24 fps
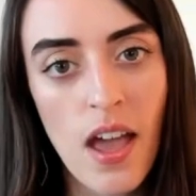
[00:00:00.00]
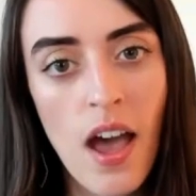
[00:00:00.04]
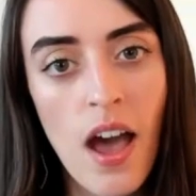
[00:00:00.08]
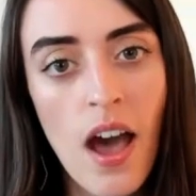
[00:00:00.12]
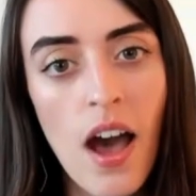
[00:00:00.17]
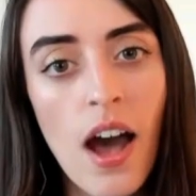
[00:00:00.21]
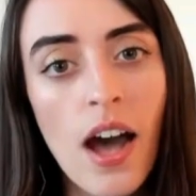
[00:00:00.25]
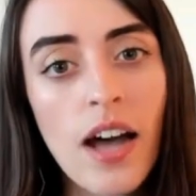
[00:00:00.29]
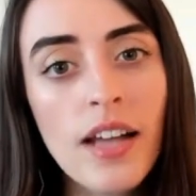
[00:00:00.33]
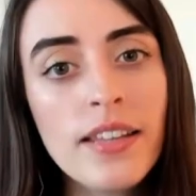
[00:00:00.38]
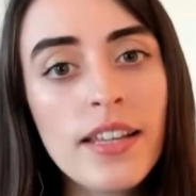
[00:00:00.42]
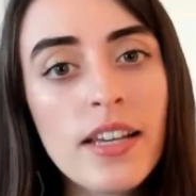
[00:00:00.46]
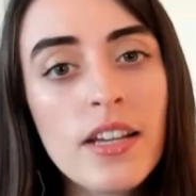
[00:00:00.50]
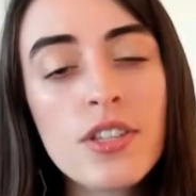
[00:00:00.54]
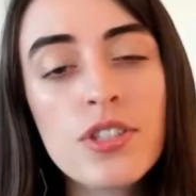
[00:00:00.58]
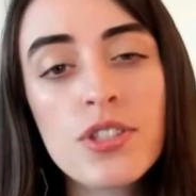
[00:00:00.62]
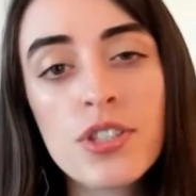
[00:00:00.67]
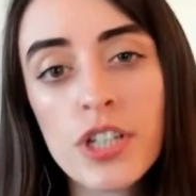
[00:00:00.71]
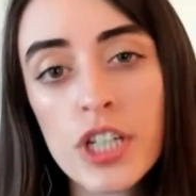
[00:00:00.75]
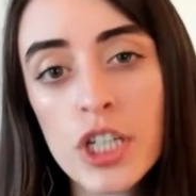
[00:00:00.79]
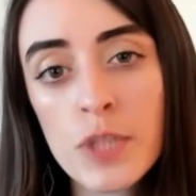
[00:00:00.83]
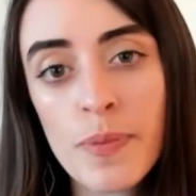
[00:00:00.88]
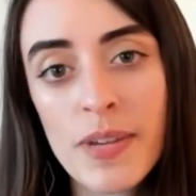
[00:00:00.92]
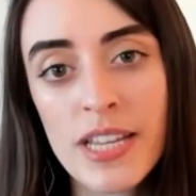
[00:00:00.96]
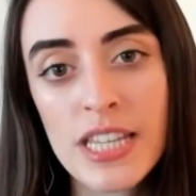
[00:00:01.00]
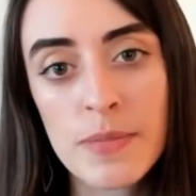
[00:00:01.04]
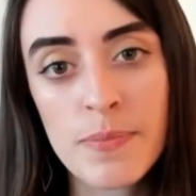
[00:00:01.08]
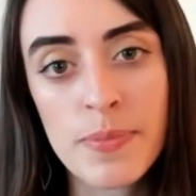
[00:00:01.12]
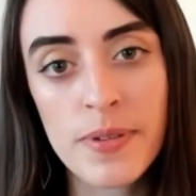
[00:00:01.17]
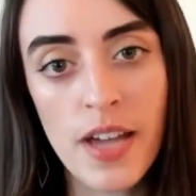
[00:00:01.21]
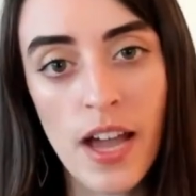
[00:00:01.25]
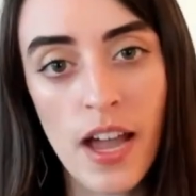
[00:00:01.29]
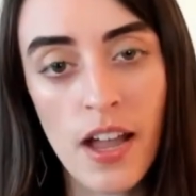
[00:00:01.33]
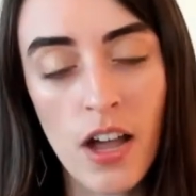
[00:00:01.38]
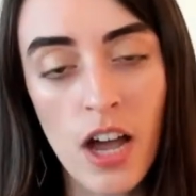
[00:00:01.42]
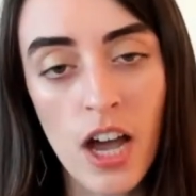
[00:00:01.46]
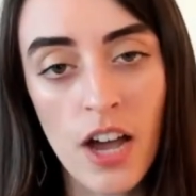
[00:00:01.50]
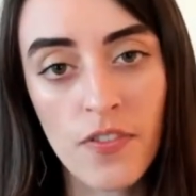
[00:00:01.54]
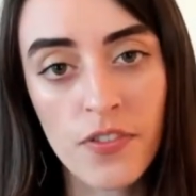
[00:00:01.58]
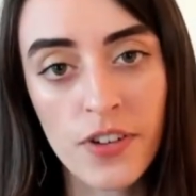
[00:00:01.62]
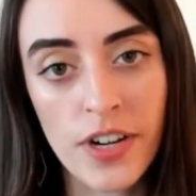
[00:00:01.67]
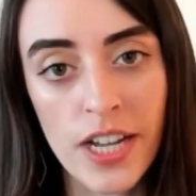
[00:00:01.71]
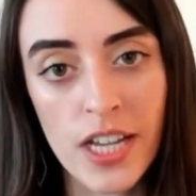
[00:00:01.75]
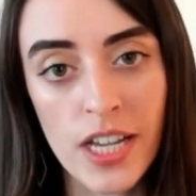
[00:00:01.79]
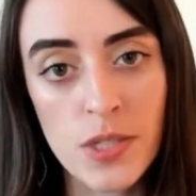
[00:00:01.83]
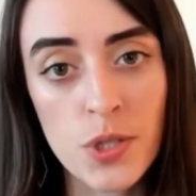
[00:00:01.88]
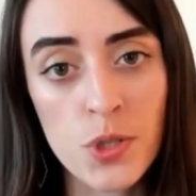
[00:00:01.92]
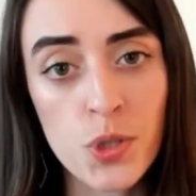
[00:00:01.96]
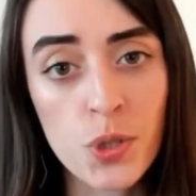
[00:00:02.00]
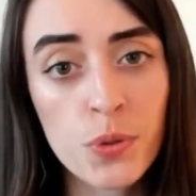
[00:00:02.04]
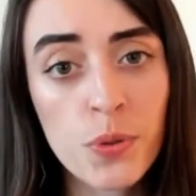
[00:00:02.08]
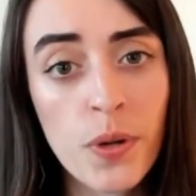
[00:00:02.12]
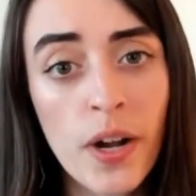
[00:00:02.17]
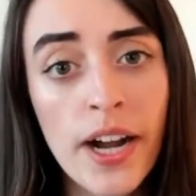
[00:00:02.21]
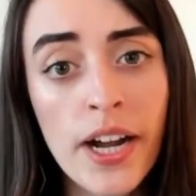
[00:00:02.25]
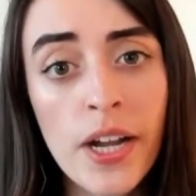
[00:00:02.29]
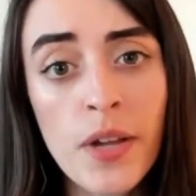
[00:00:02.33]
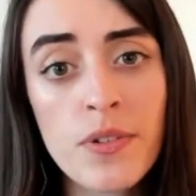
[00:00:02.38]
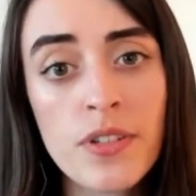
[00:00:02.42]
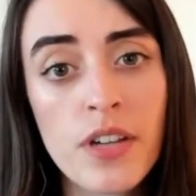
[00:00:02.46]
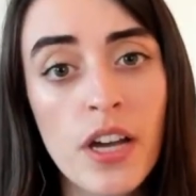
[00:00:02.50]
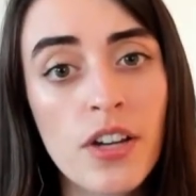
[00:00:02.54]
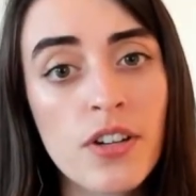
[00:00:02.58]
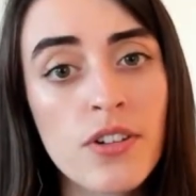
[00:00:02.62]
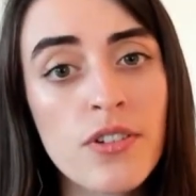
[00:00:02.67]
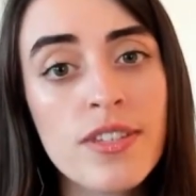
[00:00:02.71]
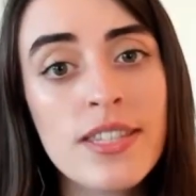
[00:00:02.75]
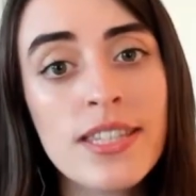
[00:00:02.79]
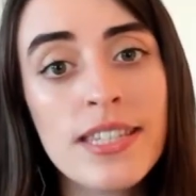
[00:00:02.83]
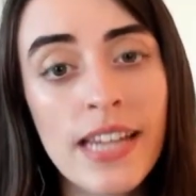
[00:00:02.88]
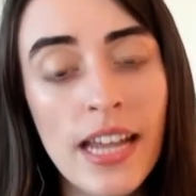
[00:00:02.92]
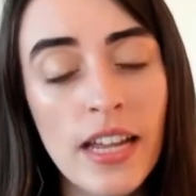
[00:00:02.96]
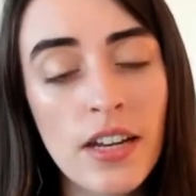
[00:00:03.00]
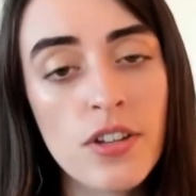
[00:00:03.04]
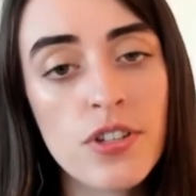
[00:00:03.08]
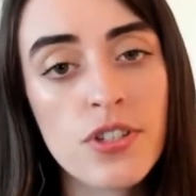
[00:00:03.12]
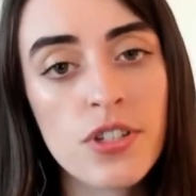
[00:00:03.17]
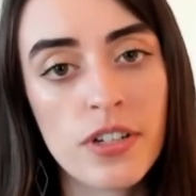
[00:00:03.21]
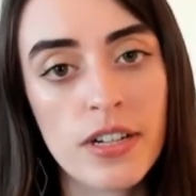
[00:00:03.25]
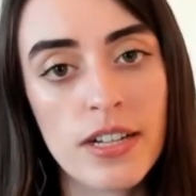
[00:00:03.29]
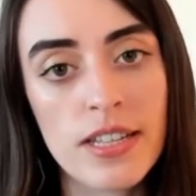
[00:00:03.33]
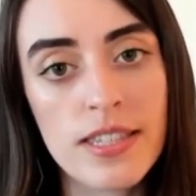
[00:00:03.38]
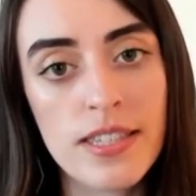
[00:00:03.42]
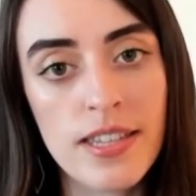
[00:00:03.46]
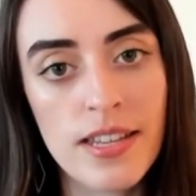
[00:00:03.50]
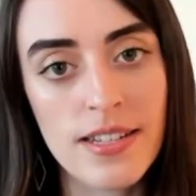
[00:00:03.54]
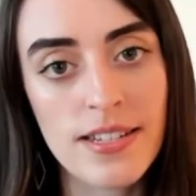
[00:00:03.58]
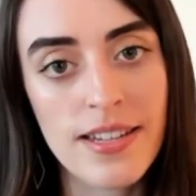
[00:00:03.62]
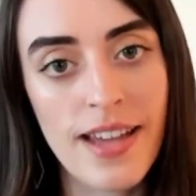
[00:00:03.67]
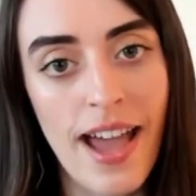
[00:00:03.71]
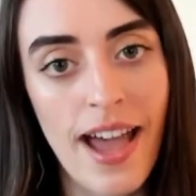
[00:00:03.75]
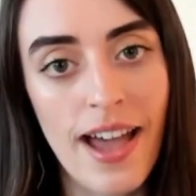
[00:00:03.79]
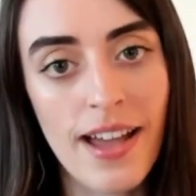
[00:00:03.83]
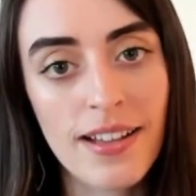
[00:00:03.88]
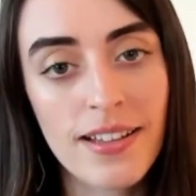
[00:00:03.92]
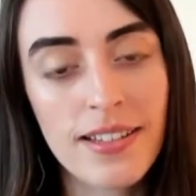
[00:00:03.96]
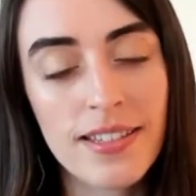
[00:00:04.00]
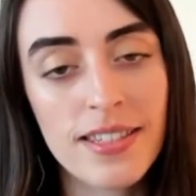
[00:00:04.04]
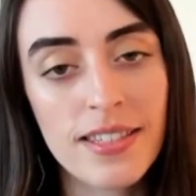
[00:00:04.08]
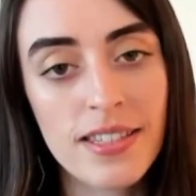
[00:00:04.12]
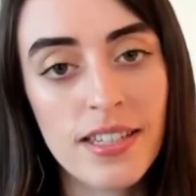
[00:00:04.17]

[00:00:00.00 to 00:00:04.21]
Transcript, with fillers: Unlike search based BI offerings, which require you to understand a certain syntax,